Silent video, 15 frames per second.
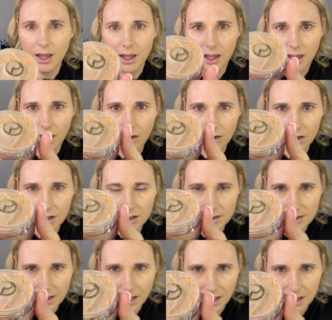Here is
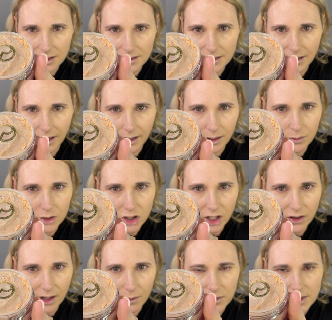the inside, which I
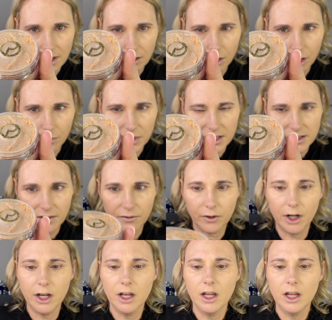thought was a little bit different.